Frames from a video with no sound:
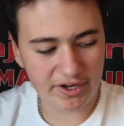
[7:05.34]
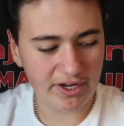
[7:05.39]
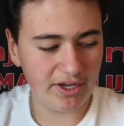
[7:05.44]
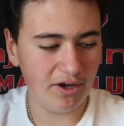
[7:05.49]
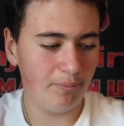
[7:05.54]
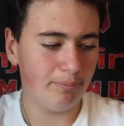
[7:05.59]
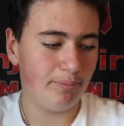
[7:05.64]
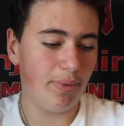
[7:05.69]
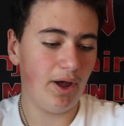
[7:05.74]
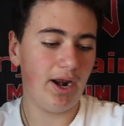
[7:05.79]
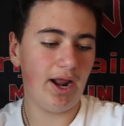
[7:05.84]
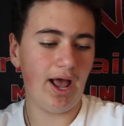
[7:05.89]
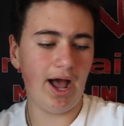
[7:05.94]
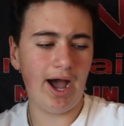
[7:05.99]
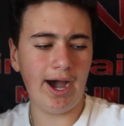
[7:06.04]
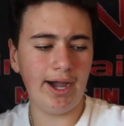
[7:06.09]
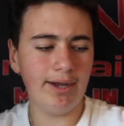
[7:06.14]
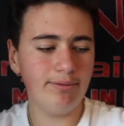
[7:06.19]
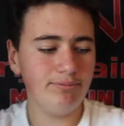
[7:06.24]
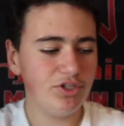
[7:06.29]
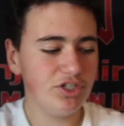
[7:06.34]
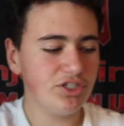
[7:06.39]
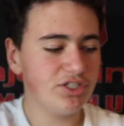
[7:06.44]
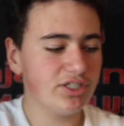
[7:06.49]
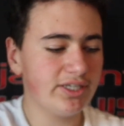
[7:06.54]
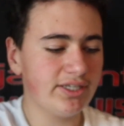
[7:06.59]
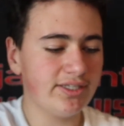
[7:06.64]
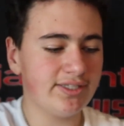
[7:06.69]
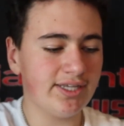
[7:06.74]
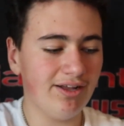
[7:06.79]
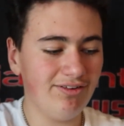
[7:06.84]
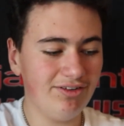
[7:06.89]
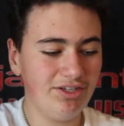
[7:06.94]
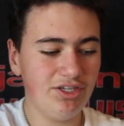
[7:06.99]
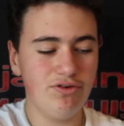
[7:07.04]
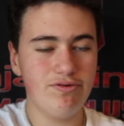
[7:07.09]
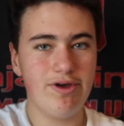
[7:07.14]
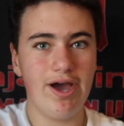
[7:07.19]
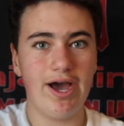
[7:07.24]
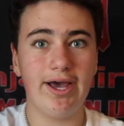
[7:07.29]
video, but I'm just telling
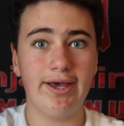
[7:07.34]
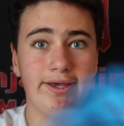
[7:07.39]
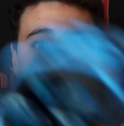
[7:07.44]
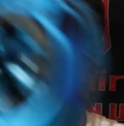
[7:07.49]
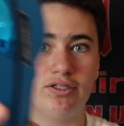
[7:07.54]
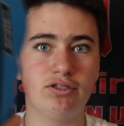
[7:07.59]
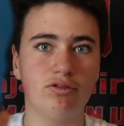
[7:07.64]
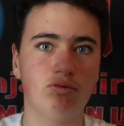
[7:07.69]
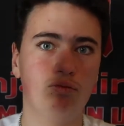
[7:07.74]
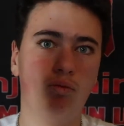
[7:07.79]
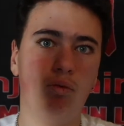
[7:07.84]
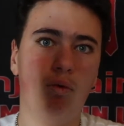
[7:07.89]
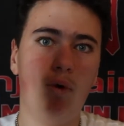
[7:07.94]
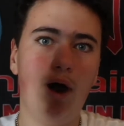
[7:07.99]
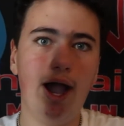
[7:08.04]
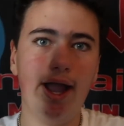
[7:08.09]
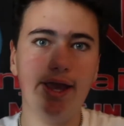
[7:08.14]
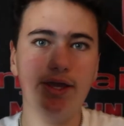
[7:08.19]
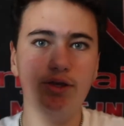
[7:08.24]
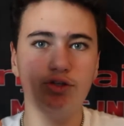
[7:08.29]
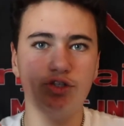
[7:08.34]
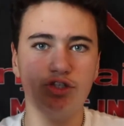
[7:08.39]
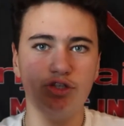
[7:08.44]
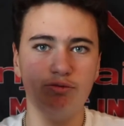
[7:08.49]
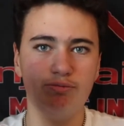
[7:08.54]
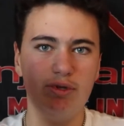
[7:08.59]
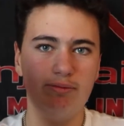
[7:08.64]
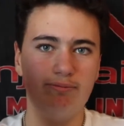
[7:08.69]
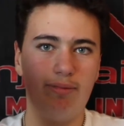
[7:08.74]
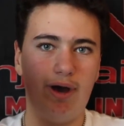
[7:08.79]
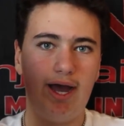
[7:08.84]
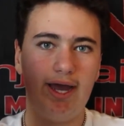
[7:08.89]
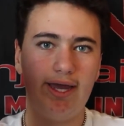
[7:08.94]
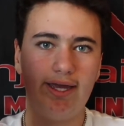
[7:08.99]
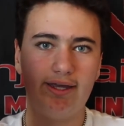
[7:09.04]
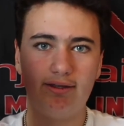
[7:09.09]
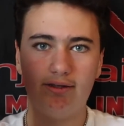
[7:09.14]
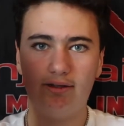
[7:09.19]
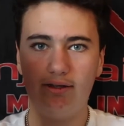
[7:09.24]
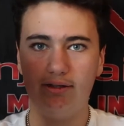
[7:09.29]
you guys why you should be
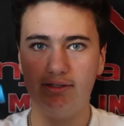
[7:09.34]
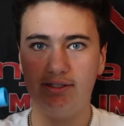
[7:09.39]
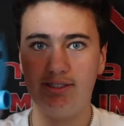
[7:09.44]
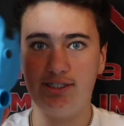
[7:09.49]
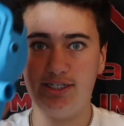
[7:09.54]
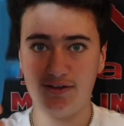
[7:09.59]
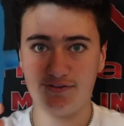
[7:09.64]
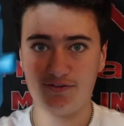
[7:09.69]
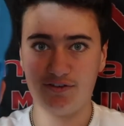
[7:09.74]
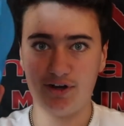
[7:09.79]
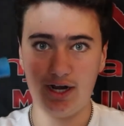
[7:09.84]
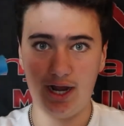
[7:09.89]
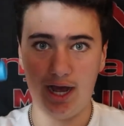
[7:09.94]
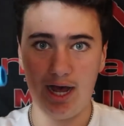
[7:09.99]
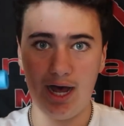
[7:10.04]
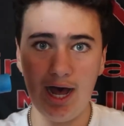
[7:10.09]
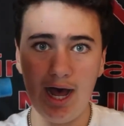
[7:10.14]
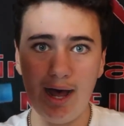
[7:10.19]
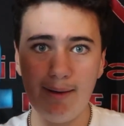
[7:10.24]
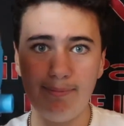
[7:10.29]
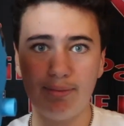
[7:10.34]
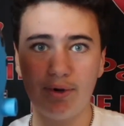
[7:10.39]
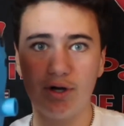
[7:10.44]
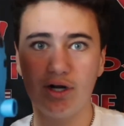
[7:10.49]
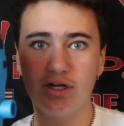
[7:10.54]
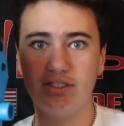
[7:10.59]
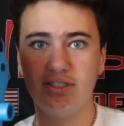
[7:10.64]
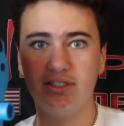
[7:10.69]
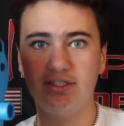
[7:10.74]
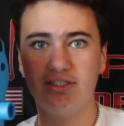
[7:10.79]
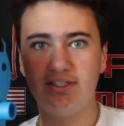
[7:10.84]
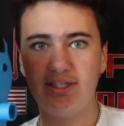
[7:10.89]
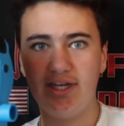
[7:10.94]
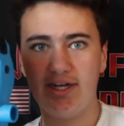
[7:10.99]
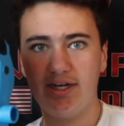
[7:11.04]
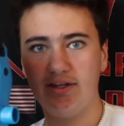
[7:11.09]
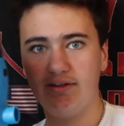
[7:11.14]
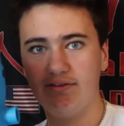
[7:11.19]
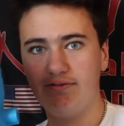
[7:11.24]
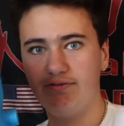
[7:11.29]
buying different hoppers
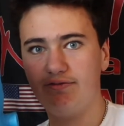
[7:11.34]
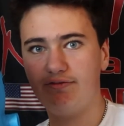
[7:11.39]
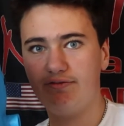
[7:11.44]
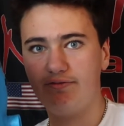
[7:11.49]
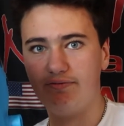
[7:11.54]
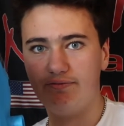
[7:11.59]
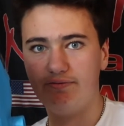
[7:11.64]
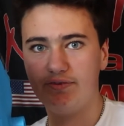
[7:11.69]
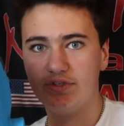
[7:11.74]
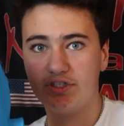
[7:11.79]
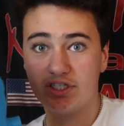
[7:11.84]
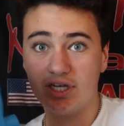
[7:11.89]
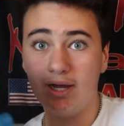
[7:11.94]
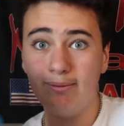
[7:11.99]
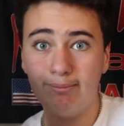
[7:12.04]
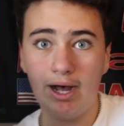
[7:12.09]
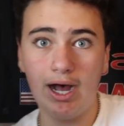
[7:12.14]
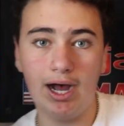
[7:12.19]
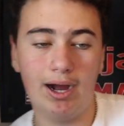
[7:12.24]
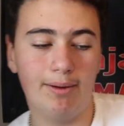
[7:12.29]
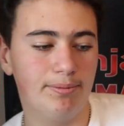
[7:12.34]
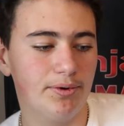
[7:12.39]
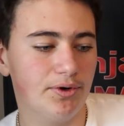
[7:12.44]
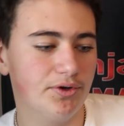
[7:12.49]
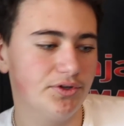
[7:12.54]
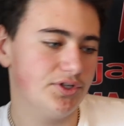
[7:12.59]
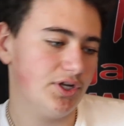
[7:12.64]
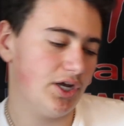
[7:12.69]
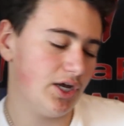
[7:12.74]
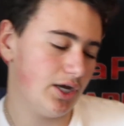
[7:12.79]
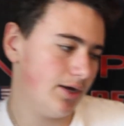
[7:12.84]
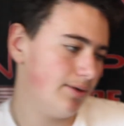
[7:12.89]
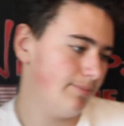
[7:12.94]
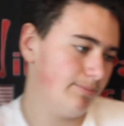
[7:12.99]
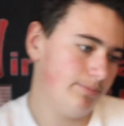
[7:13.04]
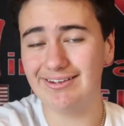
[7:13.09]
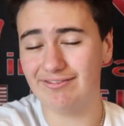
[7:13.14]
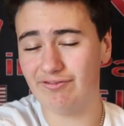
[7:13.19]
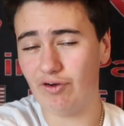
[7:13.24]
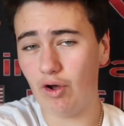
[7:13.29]
instead of some hoppers.
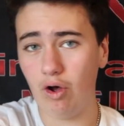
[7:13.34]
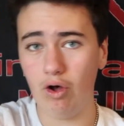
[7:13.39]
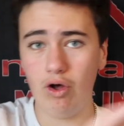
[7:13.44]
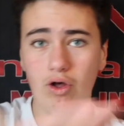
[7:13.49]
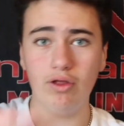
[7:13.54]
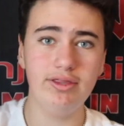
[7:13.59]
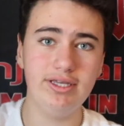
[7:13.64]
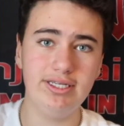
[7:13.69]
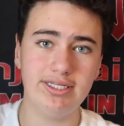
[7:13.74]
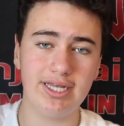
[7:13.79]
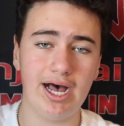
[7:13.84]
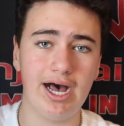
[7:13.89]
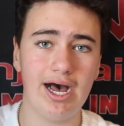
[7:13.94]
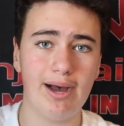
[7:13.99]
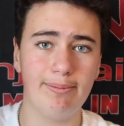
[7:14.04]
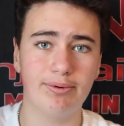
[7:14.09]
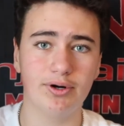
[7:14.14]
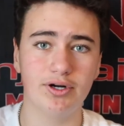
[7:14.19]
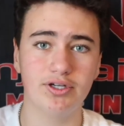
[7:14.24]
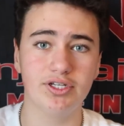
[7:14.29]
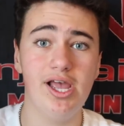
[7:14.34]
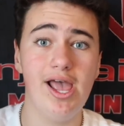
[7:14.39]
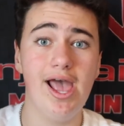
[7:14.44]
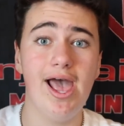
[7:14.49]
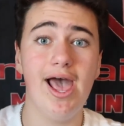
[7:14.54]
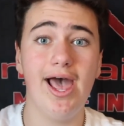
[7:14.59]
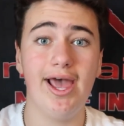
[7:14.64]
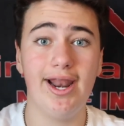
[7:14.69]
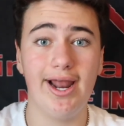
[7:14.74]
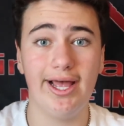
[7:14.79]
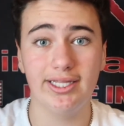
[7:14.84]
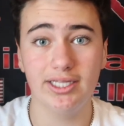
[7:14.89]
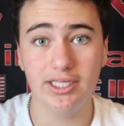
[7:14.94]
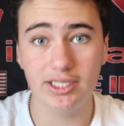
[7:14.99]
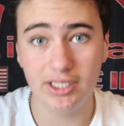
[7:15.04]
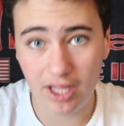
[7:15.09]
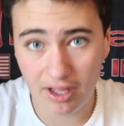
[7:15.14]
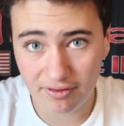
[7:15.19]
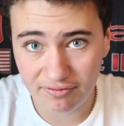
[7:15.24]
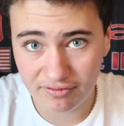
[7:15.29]
They have all these hoppers and I
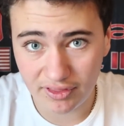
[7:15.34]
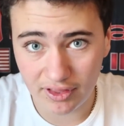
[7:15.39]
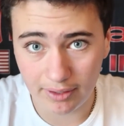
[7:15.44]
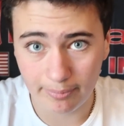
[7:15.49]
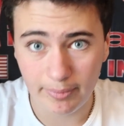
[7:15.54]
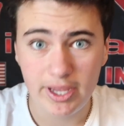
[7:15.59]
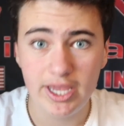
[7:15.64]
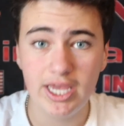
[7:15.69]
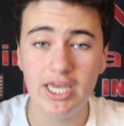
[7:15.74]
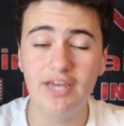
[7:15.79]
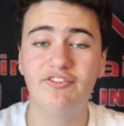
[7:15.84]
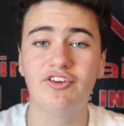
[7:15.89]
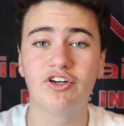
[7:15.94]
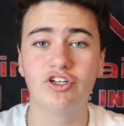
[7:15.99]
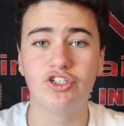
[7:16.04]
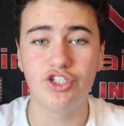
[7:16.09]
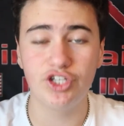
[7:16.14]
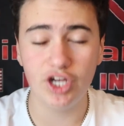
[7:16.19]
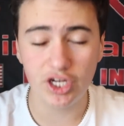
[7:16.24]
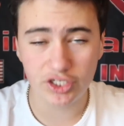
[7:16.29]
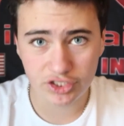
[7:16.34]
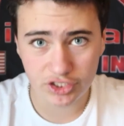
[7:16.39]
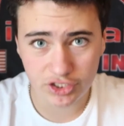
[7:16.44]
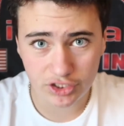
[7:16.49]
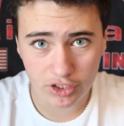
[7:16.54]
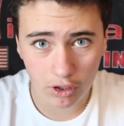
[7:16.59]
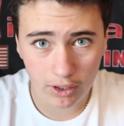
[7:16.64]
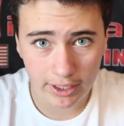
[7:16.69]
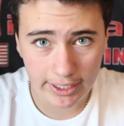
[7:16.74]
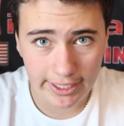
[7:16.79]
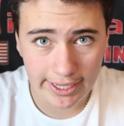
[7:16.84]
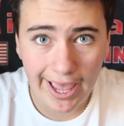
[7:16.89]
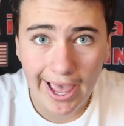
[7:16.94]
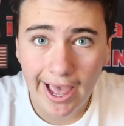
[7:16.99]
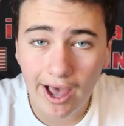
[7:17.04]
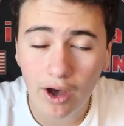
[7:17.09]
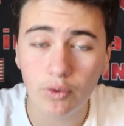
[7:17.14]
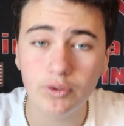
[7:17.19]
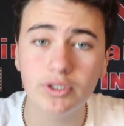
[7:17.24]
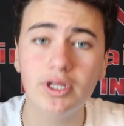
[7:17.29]
love them. If you're just starting
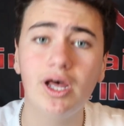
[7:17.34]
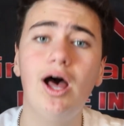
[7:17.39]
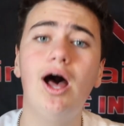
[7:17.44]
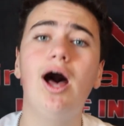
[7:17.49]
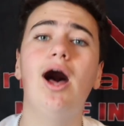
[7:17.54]
out,